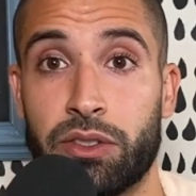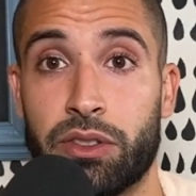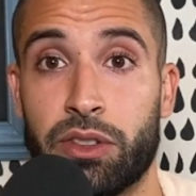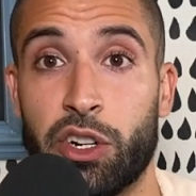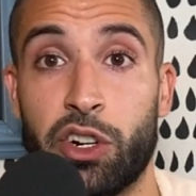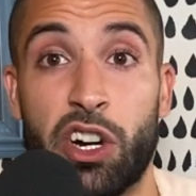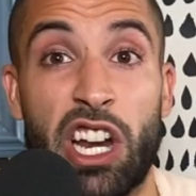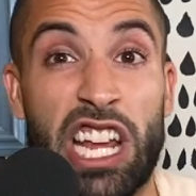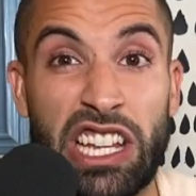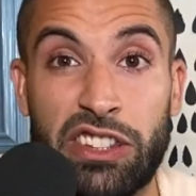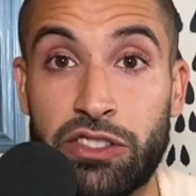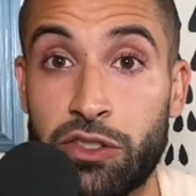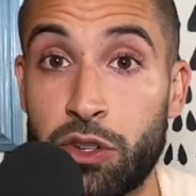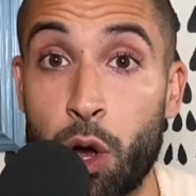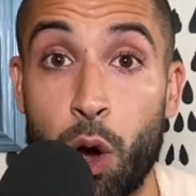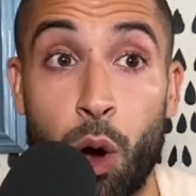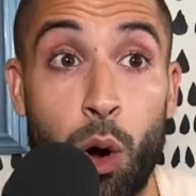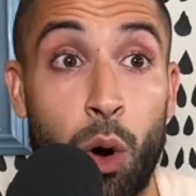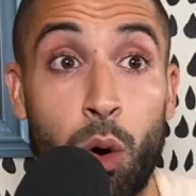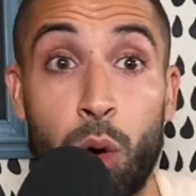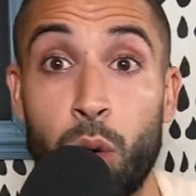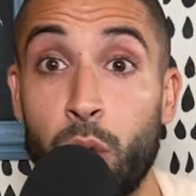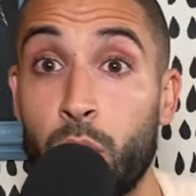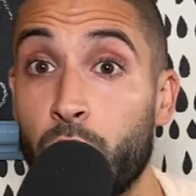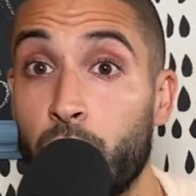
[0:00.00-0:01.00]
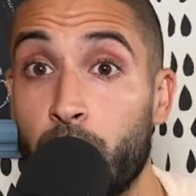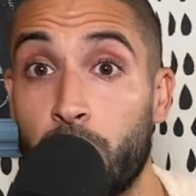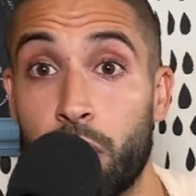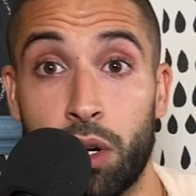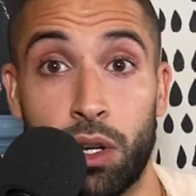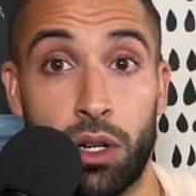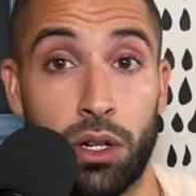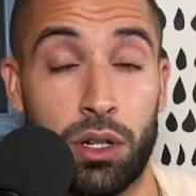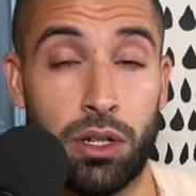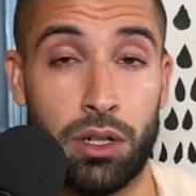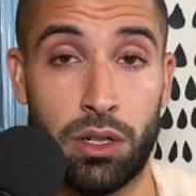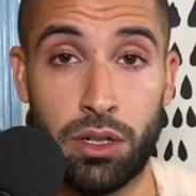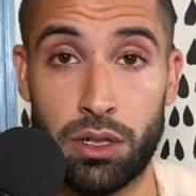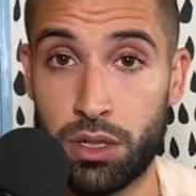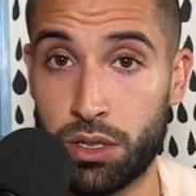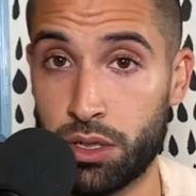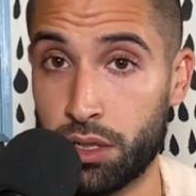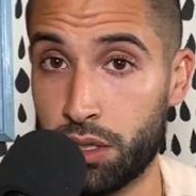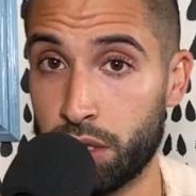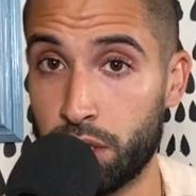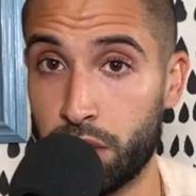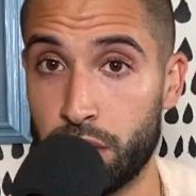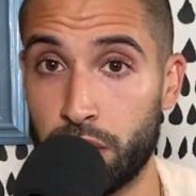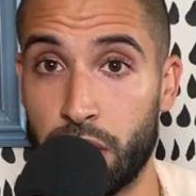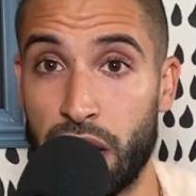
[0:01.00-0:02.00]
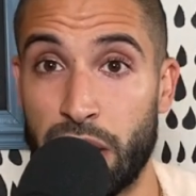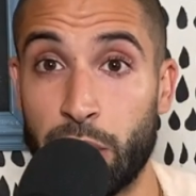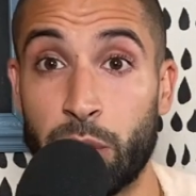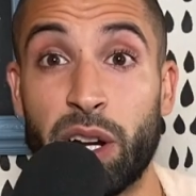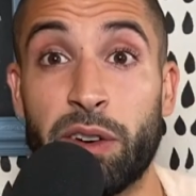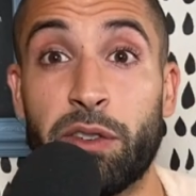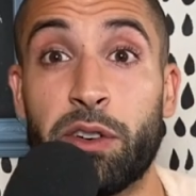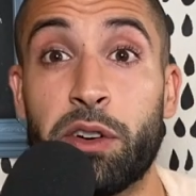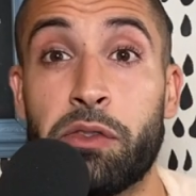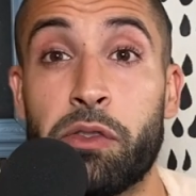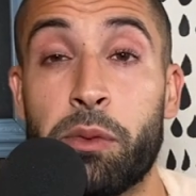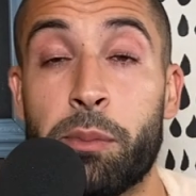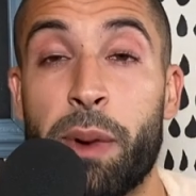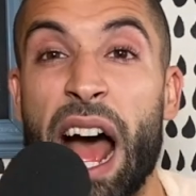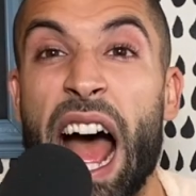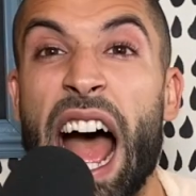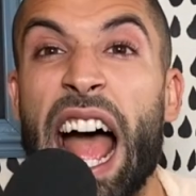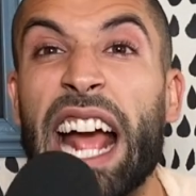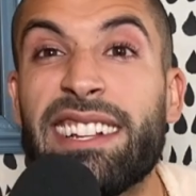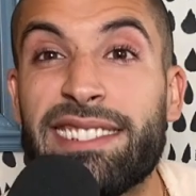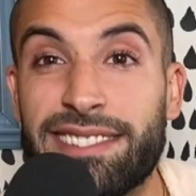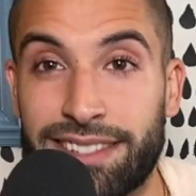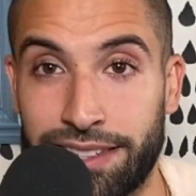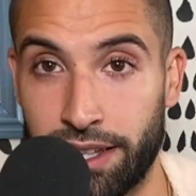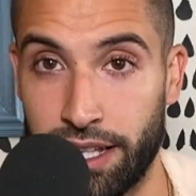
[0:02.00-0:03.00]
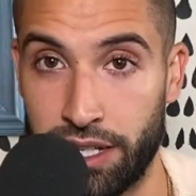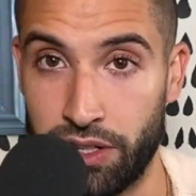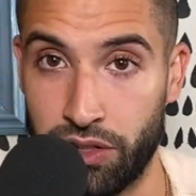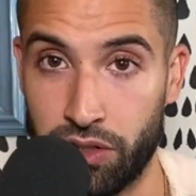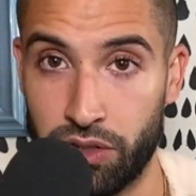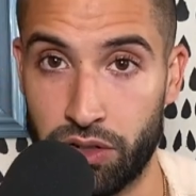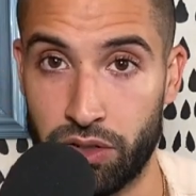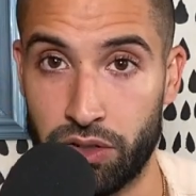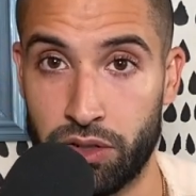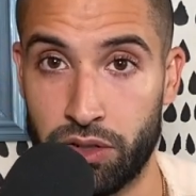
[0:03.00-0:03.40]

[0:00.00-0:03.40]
There is no. I don't care if you're from Iceland.